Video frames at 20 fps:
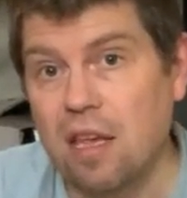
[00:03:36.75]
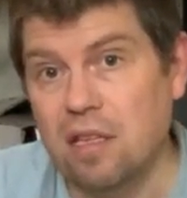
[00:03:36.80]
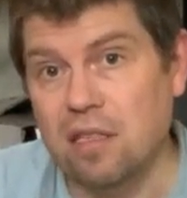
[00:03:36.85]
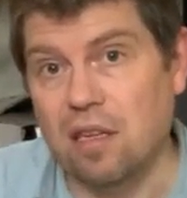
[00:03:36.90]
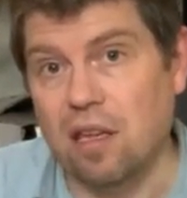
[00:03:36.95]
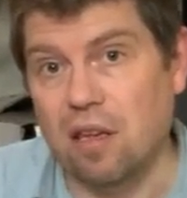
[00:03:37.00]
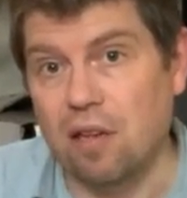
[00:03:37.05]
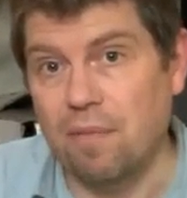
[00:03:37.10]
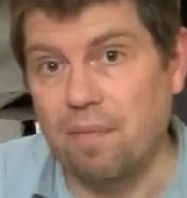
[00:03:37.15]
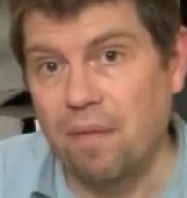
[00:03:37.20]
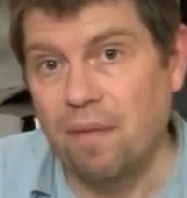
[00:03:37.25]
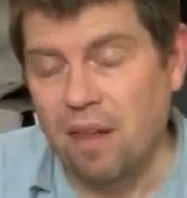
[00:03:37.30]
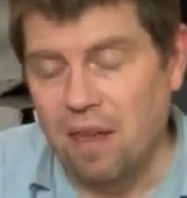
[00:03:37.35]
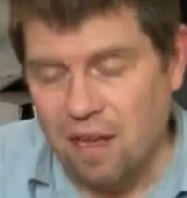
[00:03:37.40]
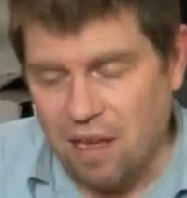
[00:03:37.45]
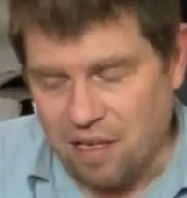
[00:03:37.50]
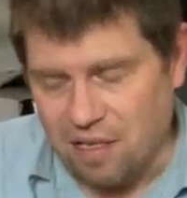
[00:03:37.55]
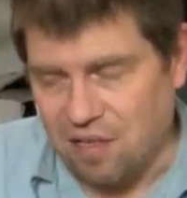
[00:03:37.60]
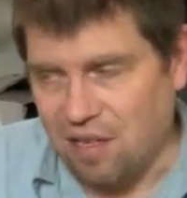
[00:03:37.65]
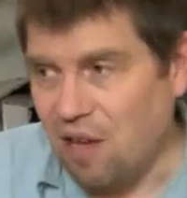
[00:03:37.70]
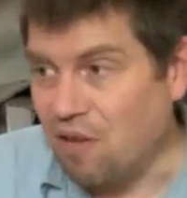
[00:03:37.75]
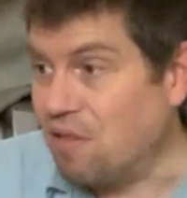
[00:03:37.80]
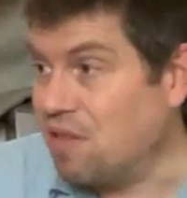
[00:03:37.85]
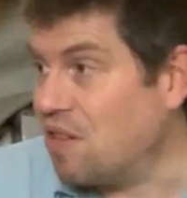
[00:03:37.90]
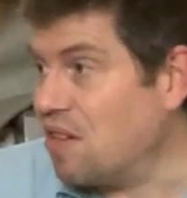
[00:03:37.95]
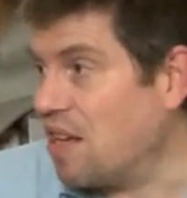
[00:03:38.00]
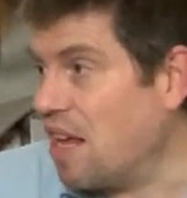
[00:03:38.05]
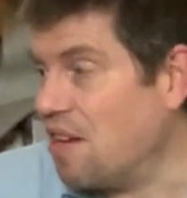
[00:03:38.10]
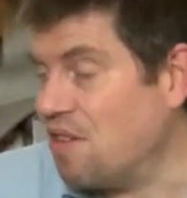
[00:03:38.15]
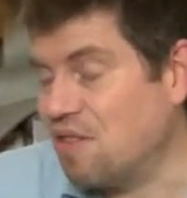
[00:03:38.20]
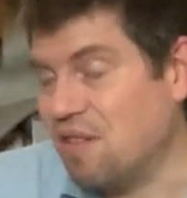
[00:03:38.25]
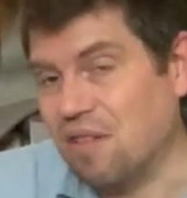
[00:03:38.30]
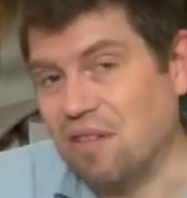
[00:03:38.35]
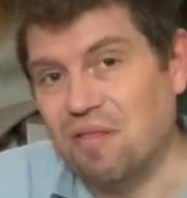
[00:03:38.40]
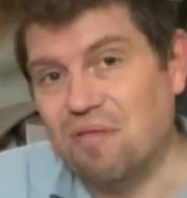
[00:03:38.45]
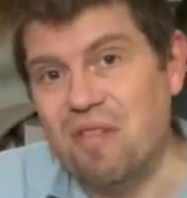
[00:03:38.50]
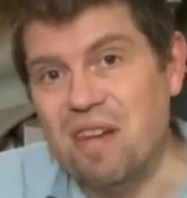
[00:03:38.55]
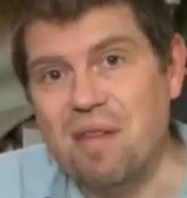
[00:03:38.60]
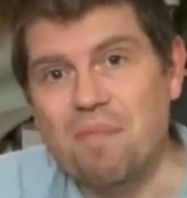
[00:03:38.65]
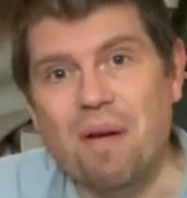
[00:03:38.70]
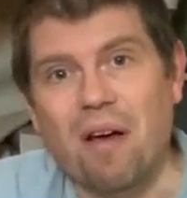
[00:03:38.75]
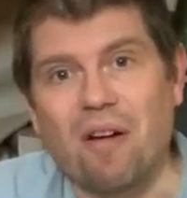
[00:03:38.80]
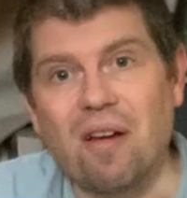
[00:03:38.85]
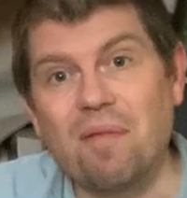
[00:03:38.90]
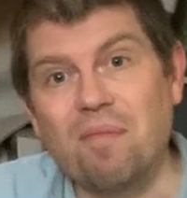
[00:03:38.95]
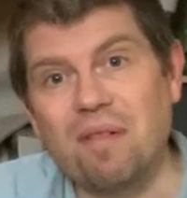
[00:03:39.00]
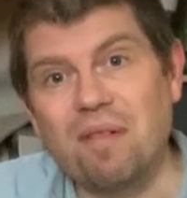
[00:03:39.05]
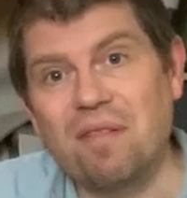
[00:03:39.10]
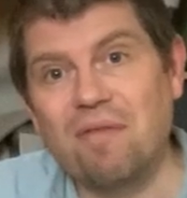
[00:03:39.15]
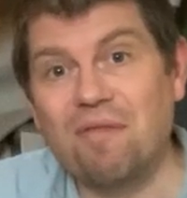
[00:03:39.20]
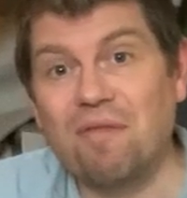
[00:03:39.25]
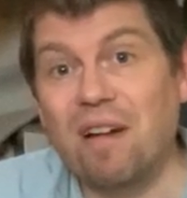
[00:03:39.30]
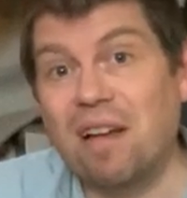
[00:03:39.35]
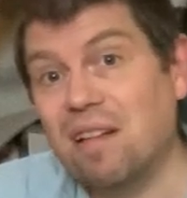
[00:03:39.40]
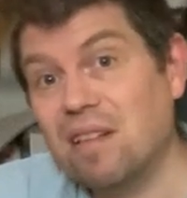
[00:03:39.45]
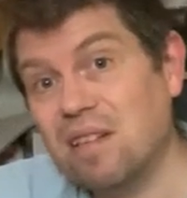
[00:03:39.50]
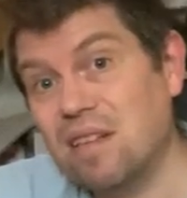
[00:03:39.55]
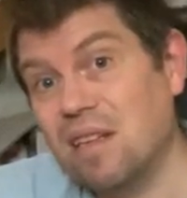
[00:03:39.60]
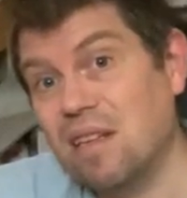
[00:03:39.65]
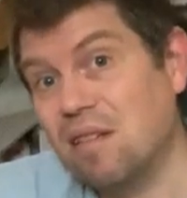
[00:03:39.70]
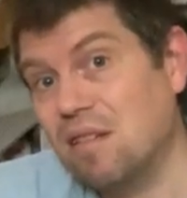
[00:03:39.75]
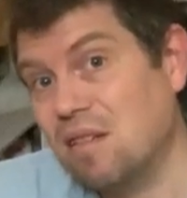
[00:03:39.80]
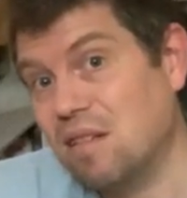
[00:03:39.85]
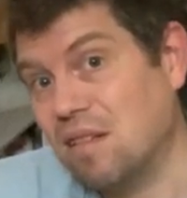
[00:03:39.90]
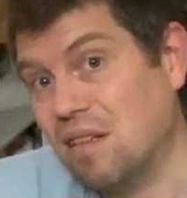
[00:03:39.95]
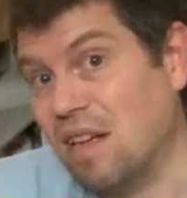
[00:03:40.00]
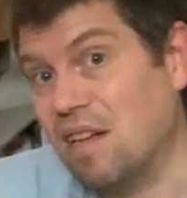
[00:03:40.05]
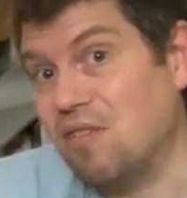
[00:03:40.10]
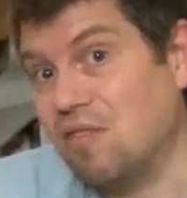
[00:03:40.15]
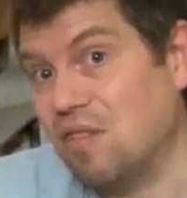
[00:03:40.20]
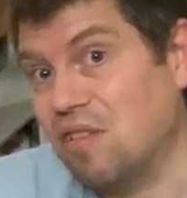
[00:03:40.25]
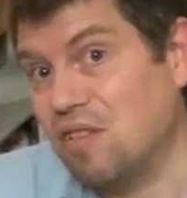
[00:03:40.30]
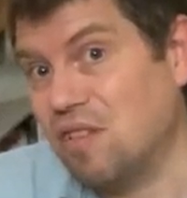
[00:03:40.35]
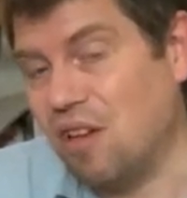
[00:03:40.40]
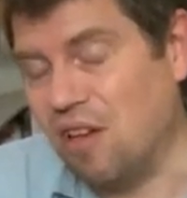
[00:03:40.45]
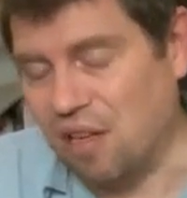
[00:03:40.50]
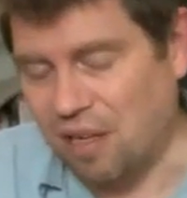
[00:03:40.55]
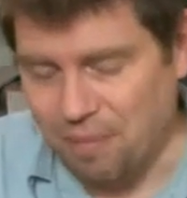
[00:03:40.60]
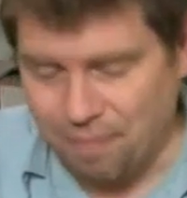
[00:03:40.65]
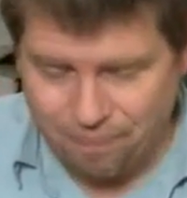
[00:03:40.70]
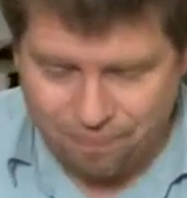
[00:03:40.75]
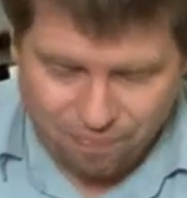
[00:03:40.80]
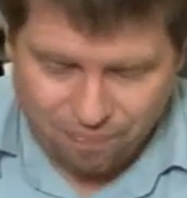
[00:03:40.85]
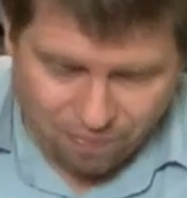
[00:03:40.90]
So he's known as an ancient Greek poet, but in fact he is an ancient Turk.